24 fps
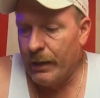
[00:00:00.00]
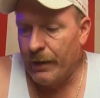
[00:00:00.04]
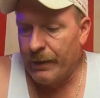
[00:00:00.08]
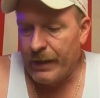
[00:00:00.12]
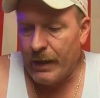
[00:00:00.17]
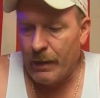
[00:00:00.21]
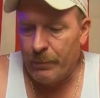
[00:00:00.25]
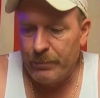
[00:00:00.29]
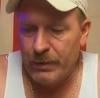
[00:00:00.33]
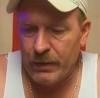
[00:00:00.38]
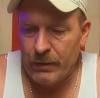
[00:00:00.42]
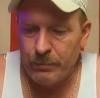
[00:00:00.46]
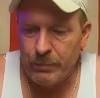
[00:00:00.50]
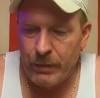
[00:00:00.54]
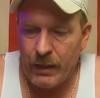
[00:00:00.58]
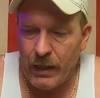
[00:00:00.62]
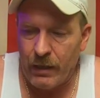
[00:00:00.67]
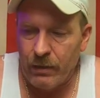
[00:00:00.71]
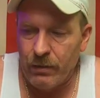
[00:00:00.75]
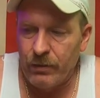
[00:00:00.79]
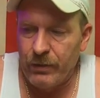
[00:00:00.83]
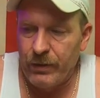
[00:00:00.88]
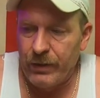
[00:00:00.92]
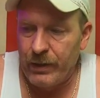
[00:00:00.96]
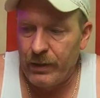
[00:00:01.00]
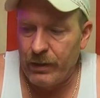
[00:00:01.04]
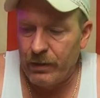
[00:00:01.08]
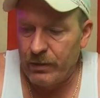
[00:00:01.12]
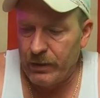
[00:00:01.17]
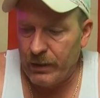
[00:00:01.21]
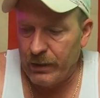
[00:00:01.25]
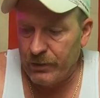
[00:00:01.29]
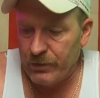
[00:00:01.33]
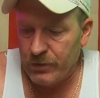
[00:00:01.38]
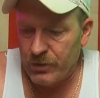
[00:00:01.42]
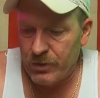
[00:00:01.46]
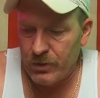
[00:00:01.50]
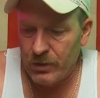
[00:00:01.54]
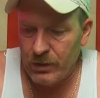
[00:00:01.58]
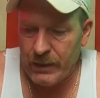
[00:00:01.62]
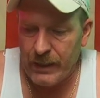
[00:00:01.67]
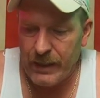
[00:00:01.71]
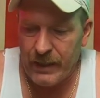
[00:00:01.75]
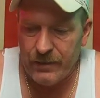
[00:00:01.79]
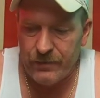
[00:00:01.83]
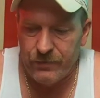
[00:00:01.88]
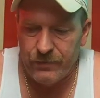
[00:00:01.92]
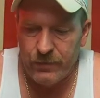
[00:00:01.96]
that big bottle there, it should
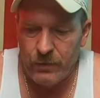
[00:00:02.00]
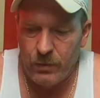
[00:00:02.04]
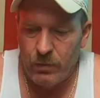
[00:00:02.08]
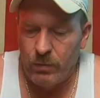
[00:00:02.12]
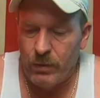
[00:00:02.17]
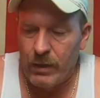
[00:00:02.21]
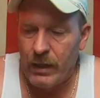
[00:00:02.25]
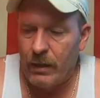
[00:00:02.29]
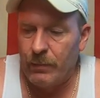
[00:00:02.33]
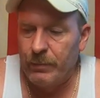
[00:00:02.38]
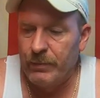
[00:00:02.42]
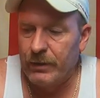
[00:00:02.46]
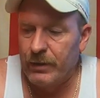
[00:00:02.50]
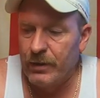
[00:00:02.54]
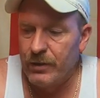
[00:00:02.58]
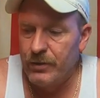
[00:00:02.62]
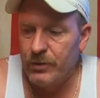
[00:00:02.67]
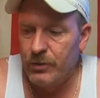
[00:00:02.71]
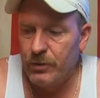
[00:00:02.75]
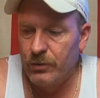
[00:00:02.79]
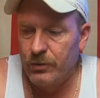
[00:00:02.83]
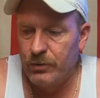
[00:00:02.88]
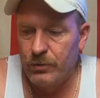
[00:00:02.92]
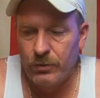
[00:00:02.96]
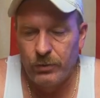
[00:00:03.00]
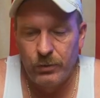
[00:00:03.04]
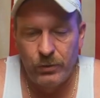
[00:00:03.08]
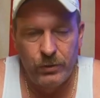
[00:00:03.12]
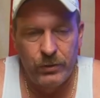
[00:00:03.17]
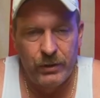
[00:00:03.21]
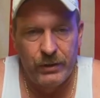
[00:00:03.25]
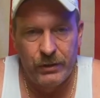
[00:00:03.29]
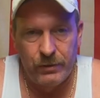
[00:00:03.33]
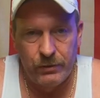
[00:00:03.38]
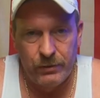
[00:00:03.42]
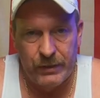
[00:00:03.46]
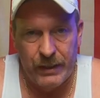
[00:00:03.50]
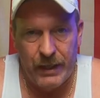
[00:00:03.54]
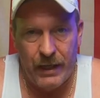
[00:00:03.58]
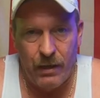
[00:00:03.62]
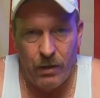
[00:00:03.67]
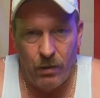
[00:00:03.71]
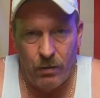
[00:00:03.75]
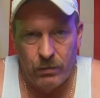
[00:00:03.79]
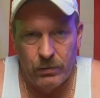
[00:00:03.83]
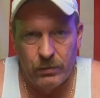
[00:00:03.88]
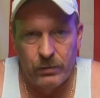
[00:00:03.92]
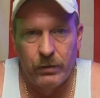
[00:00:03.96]
last for a while because you dilute it
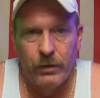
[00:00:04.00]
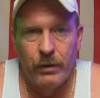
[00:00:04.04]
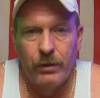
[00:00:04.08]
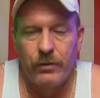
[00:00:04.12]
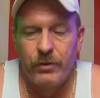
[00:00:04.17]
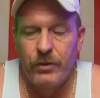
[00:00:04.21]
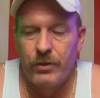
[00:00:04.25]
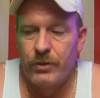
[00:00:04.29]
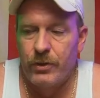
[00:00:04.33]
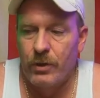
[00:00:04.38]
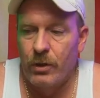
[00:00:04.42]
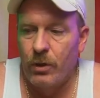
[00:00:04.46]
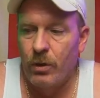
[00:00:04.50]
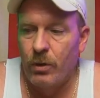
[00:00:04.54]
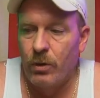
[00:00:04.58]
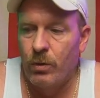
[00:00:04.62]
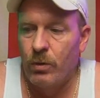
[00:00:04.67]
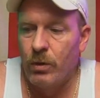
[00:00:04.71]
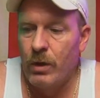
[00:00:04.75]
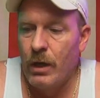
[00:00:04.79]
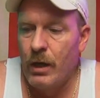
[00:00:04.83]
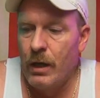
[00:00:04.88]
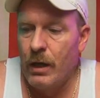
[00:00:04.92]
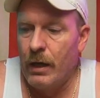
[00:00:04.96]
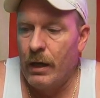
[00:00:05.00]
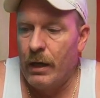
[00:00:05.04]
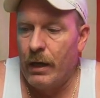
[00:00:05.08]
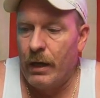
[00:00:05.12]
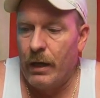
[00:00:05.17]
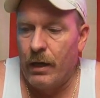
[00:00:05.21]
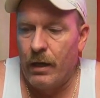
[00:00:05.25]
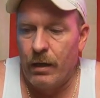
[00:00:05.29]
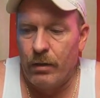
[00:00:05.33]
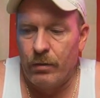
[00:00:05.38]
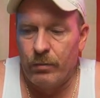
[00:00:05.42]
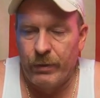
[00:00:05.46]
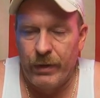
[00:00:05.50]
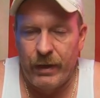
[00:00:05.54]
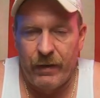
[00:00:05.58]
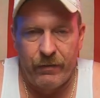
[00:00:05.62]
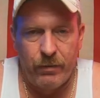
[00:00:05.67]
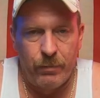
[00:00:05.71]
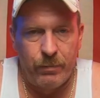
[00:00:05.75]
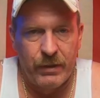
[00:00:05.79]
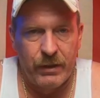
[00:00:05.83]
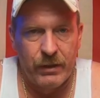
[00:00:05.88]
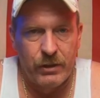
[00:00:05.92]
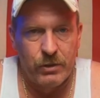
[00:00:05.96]
down. So uh, we have
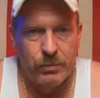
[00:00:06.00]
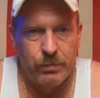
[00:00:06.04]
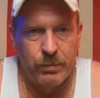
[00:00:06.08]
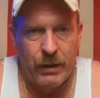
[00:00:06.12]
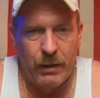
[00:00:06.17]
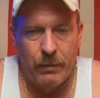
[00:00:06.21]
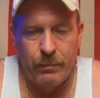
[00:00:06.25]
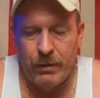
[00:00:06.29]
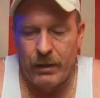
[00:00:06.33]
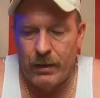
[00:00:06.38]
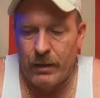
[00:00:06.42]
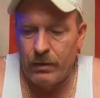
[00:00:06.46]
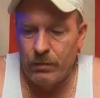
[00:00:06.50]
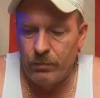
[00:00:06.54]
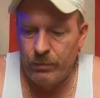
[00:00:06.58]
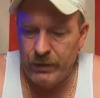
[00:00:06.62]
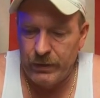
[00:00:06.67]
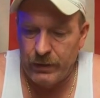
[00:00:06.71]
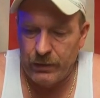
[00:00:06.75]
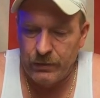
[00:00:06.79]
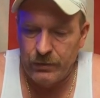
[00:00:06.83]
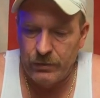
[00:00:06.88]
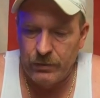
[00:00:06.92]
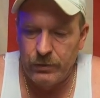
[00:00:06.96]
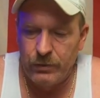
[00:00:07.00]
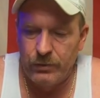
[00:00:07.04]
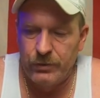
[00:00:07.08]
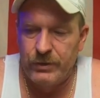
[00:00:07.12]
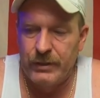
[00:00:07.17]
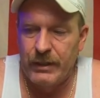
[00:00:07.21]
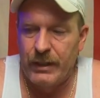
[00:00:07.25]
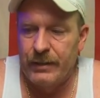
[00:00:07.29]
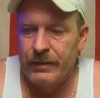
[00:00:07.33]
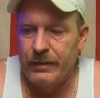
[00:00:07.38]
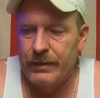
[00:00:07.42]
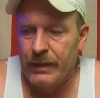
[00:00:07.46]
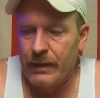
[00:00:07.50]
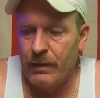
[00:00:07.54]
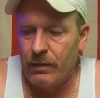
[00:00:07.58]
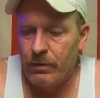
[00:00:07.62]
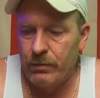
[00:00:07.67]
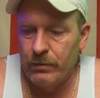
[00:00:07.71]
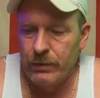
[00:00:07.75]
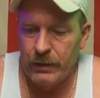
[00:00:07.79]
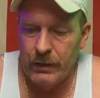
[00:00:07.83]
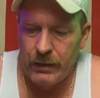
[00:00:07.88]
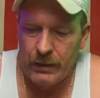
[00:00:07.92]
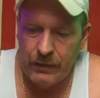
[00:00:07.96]
a big spray bottle, we can dilute that
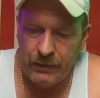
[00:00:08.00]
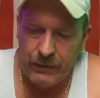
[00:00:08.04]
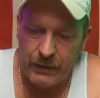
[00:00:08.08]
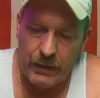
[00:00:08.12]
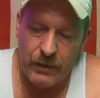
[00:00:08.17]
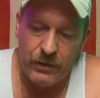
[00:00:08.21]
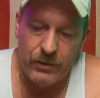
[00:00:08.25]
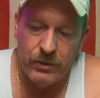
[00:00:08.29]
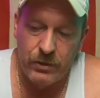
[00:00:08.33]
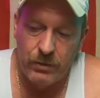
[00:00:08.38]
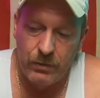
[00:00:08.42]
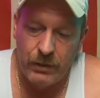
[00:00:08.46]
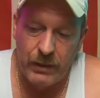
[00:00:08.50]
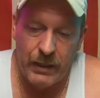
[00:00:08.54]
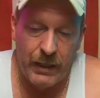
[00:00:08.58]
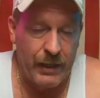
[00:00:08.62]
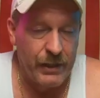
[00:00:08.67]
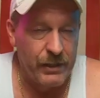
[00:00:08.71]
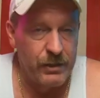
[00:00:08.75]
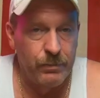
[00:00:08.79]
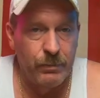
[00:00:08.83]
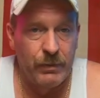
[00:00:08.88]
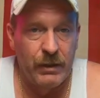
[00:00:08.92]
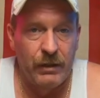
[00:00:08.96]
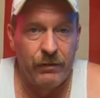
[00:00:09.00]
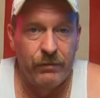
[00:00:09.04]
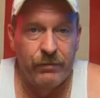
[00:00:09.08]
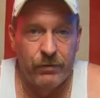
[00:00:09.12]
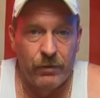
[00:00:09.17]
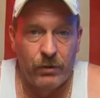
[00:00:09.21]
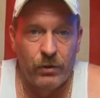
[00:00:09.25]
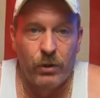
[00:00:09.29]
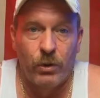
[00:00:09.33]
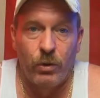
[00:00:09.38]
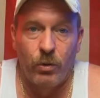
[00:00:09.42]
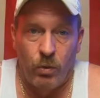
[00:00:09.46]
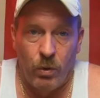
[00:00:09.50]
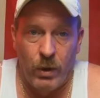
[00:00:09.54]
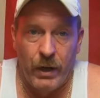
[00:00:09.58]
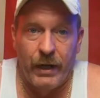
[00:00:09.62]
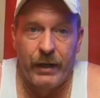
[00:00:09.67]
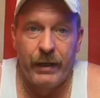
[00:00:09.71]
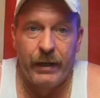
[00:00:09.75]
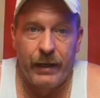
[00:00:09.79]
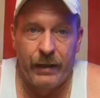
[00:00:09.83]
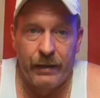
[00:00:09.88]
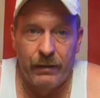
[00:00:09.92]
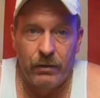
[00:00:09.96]
down, and that should last me for
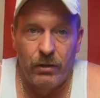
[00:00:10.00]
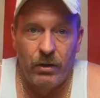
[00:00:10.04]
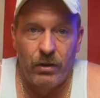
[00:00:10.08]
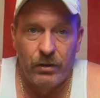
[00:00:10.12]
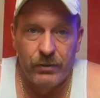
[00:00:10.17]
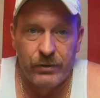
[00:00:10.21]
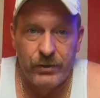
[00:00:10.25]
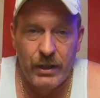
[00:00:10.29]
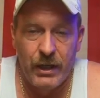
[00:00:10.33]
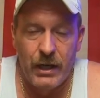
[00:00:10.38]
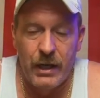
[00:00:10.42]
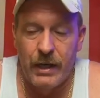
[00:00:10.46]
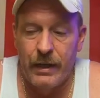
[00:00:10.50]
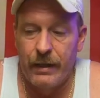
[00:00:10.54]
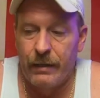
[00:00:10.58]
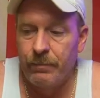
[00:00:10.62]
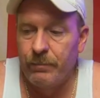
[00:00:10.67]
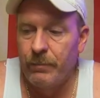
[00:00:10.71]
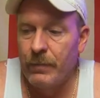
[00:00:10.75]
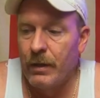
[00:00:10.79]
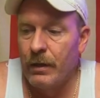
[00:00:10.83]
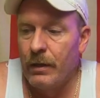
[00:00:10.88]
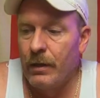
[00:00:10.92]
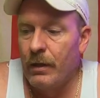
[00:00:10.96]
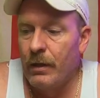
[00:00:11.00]
quite a long time.